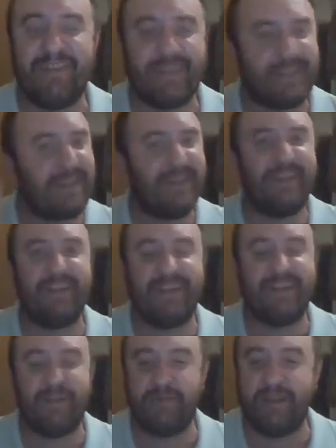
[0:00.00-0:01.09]
It's here.
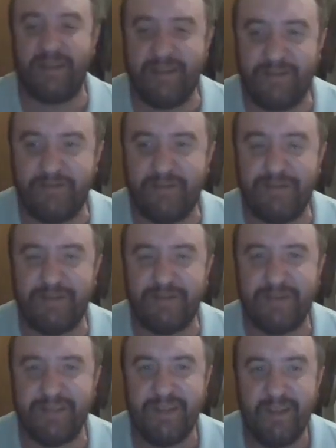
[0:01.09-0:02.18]
I'm here, folks.